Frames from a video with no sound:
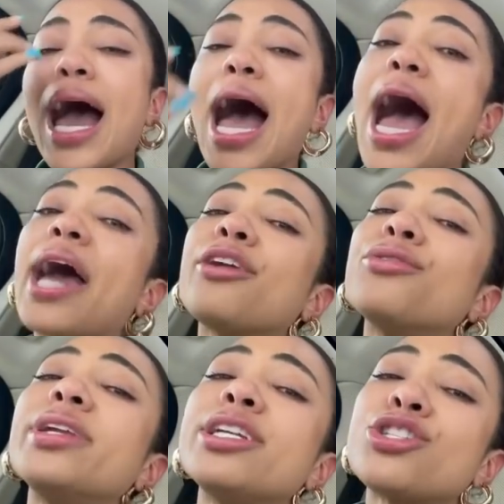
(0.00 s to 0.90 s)
I don't
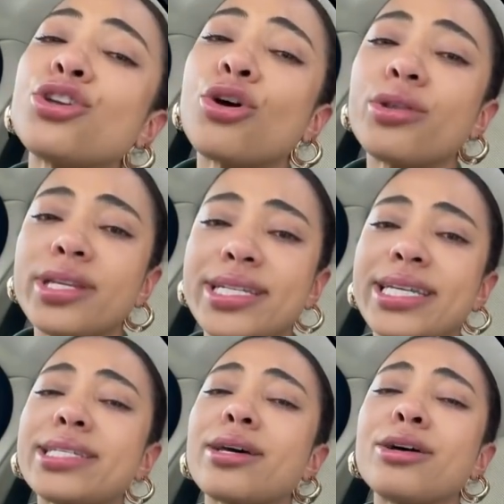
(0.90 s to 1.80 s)
need to know the
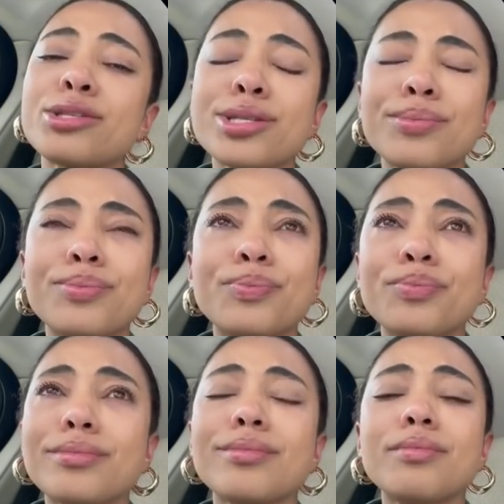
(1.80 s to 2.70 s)
details
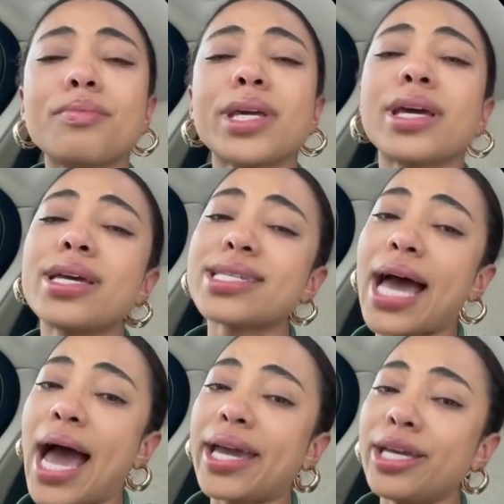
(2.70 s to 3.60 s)
because
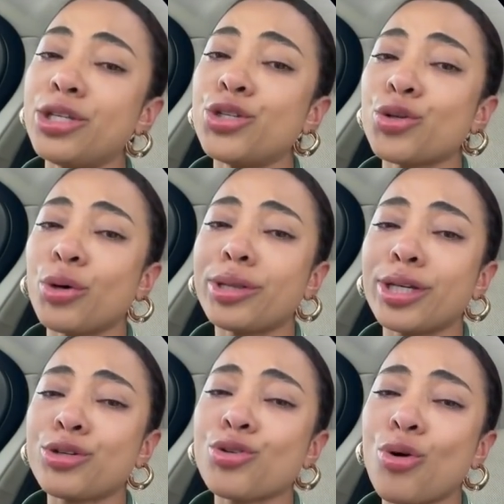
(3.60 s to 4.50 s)
I endured the
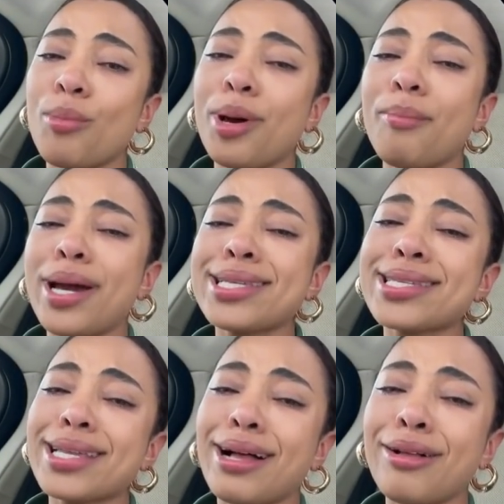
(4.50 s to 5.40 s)
trauma
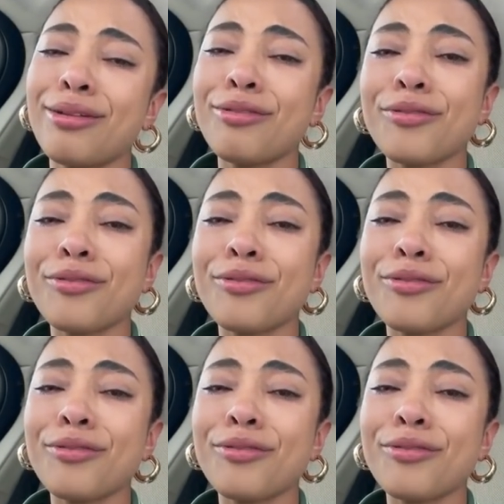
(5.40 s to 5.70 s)
myself.